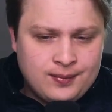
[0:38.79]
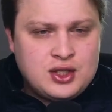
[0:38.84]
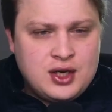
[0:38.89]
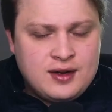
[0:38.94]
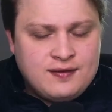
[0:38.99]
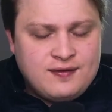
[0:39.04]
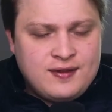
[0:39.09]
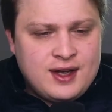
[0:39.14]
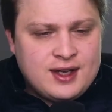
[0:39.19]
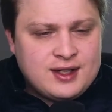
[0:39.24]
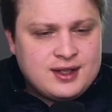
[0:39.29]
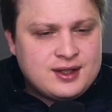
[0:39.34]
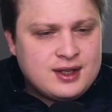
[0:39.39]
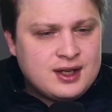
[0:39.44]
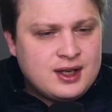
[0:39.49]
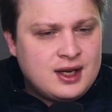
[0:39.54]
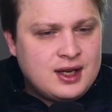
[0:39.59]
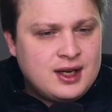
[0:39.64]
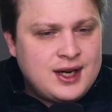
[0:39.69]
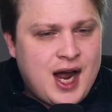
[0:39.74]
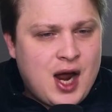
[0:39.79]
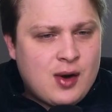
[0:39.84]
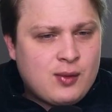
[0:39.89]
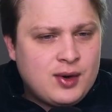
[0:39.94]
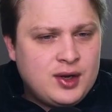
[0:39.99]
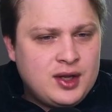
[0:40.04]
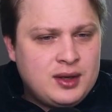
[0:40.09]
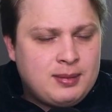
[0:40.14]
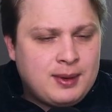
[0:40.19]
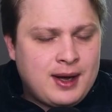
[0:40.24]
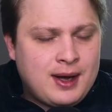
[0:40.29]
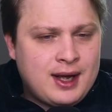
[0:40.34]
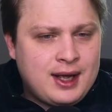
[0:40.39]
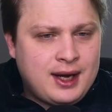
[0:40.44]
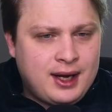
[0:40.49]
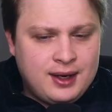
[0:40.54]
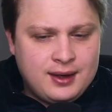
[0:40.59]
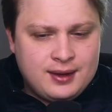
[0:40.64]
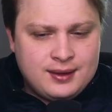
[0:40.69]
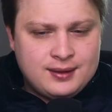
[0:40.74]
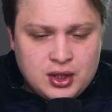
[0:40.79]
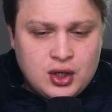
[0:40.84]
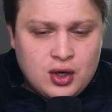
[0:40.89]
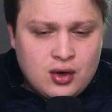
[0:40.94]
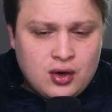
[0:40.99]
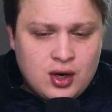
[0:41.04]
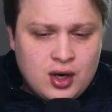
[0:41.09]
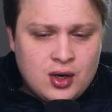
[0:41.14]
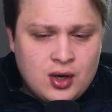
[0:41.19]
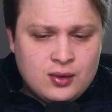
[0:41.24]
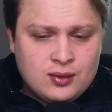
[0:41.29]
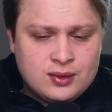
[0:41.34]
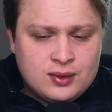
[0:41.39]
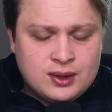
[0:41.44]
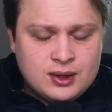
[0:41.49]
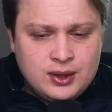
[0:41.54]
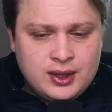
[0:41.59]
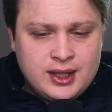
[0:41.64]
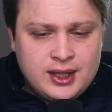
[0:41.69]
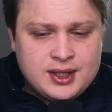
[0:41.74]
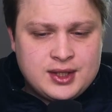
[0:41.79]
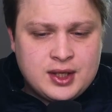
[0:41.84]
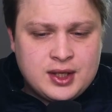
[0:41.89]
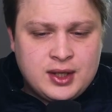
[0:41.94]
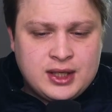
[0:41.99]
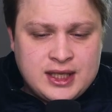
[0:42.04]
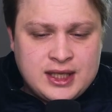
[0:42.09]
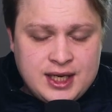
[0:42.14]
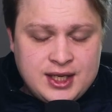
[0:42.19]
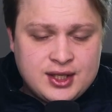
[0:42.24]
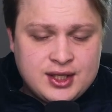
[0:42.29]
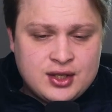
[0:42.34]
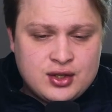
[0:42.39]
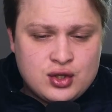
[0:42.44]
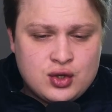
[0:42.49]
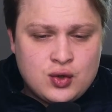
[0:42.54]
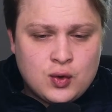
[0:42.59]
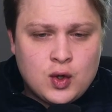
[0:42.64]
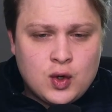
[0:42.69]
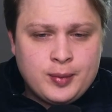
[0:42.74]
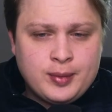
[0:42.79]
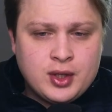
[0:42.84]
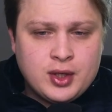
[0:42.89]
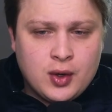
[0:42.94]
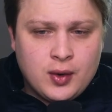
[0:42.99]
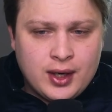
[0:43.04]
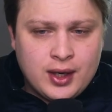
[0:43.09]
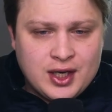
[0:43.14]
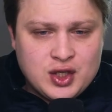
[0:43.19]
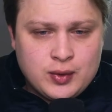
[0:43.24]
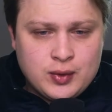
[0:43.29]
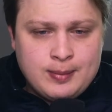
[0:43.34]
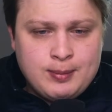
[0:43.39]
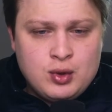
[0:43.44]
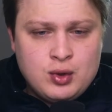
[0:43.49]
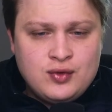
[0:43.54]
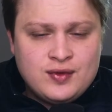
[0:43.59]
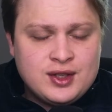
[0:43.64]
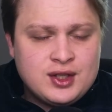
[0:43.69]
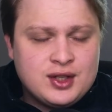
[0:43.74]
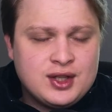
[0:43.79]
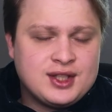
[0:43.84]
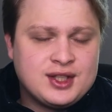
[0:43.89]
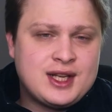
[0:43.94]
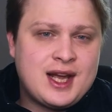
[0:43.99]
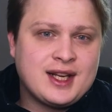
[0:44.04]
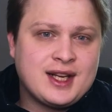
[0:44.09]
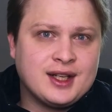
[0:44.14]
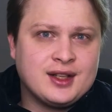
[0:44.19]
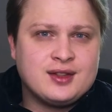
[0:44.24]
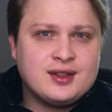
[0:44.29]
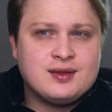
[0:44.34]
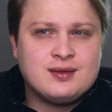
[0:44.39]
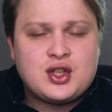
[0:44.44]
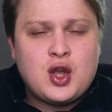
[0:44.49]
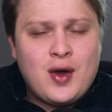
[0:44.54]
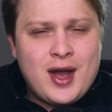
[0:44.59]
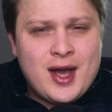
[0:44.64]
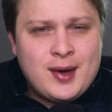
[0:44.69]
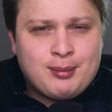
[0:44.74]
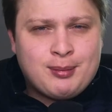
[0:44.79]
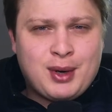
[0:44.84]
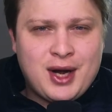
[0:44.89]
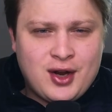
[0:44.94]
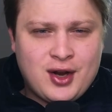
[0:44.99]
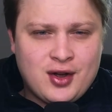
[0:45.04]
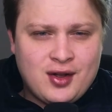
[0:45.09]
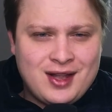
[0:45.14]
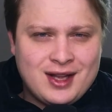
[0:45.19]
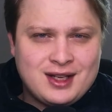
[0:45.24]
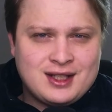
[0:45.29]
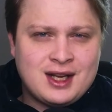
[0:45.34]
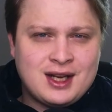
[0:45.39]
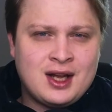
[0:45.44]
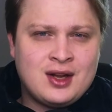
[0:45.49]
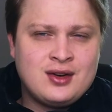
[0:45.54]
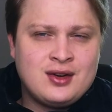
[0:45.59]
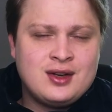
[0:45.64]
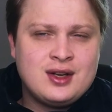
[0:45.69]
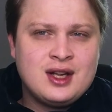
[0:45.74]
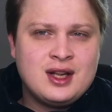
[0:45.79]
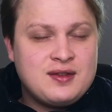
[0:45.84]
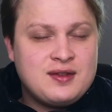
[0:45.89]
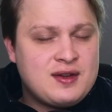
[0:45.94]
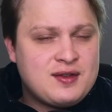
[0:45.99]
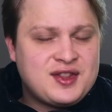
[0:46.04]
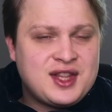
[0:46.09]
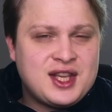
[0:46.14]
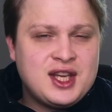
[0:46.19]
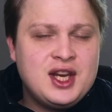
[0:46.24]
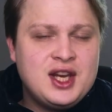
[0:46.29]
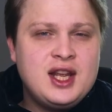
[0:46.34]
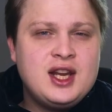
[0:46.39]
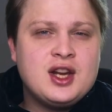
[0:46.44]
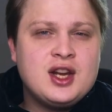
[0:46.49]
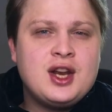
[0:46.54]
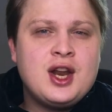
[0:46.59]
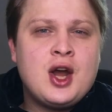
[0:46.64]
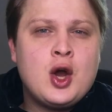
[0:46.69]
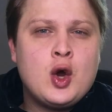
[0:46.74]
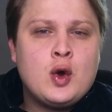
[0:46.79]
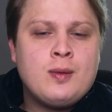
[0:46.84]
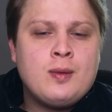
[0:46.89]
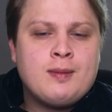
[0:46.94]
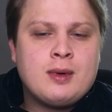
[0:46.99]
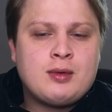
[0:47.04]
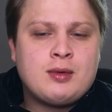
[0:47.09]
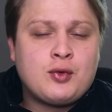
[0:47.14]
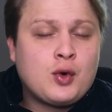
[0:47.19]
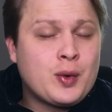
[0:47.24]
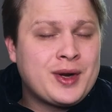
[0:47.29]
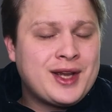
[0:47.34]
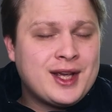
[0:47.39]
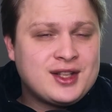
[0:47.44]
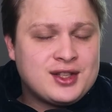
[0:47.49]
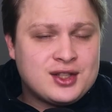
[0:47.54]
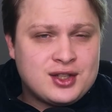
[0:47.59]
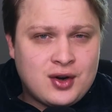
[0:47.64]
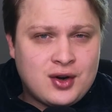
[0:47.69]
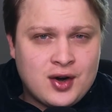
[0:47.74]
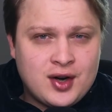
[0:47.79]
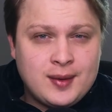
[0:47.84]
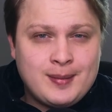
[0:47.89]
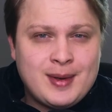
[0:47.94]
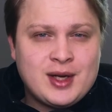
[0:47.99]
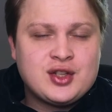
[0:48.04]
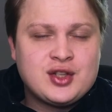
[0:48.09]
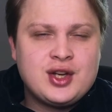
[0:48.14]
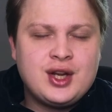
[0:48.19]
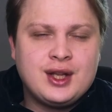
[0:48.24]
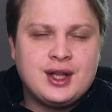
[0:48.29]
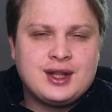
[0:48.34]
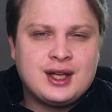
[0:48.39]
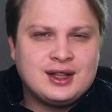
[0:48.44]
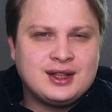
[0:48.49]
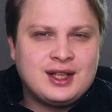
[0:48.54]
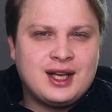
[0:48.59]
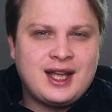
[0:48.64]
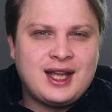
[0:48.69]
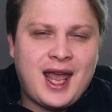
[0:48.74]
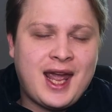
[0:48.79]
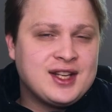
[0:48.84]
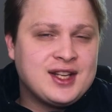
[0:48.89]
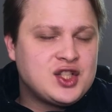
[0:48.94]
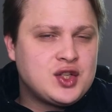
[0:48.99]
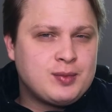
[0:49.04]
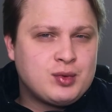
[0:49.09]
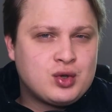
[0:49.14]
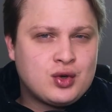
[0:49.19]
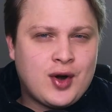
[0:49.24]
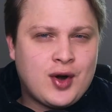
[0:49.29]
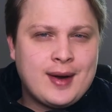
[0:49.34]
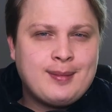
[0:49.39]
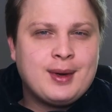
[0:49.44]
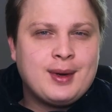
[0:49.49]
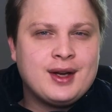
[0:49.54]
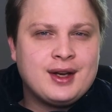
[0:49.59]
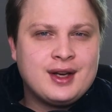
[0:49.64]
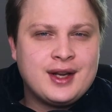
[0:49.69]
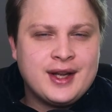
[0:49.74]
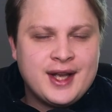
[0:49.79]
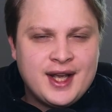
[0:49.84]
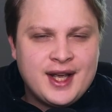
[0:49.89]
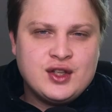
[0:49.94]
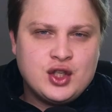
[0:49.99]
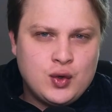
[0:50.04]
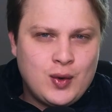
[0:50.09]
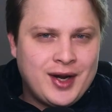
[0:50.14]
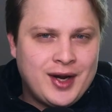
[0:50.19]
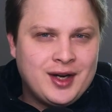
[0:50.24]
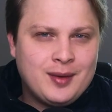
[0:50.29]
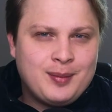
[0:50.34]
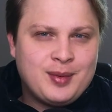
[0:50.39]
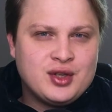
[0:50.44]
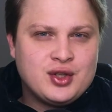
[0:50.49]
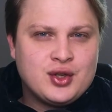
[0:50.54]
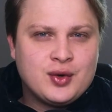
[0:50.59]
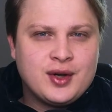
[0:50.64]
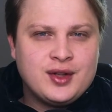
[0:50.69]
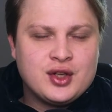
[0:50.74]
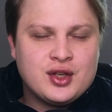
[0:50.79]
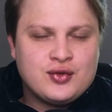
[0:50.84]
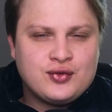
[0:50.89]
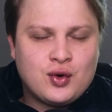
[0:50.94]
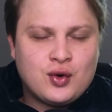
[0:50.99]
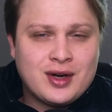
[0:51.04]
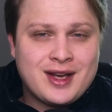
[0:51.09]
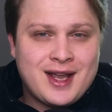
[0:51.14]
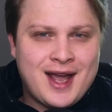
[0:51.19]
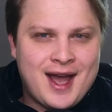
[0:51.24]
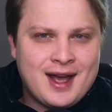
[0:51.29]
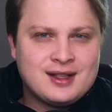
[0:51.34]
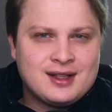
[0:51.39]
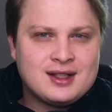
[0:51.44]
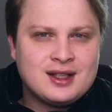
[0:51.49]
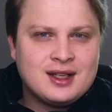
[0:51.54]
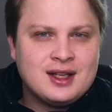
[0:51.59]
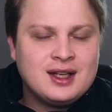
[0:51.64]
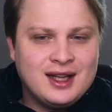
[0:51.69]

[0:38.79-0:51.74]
GFS not really buying it. The Euro really gets a decent storm going as we move into the second. Let's go ahead and break all that down, give you everything you need to know. But before we get started, make sure you hit that like and subscribe button if you do end up enjoying this forecast.